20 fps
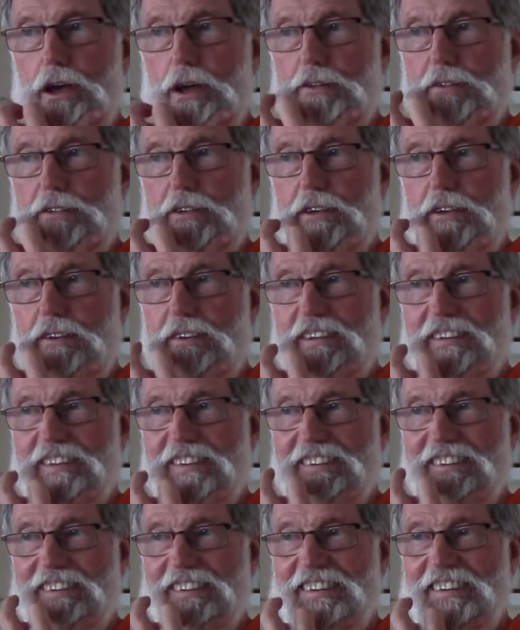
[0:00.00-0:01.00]
answer.
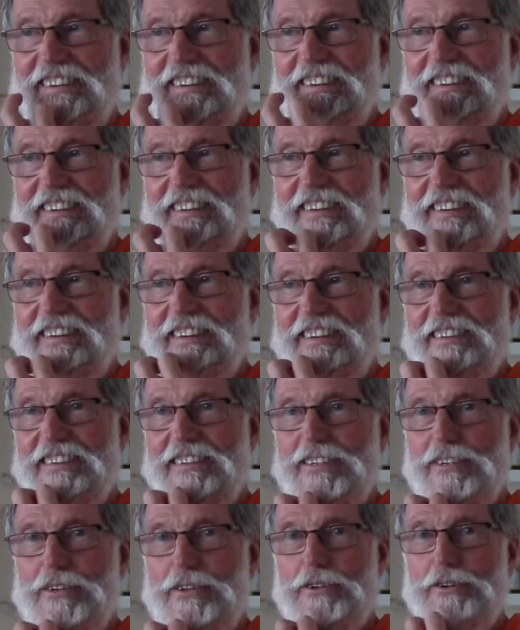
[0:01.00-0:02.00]

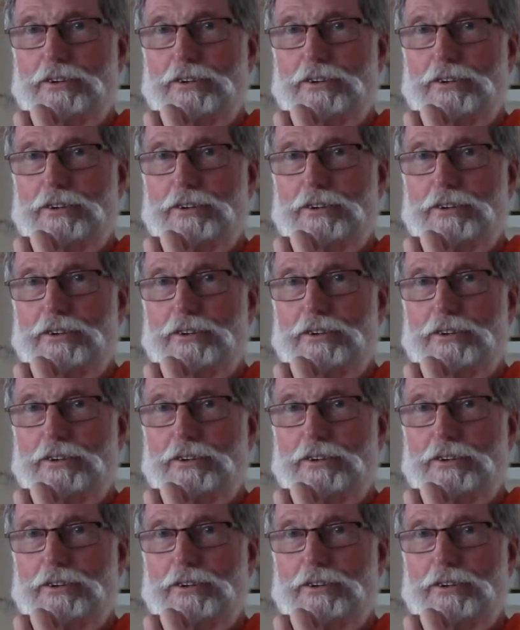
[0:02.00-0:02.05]
So,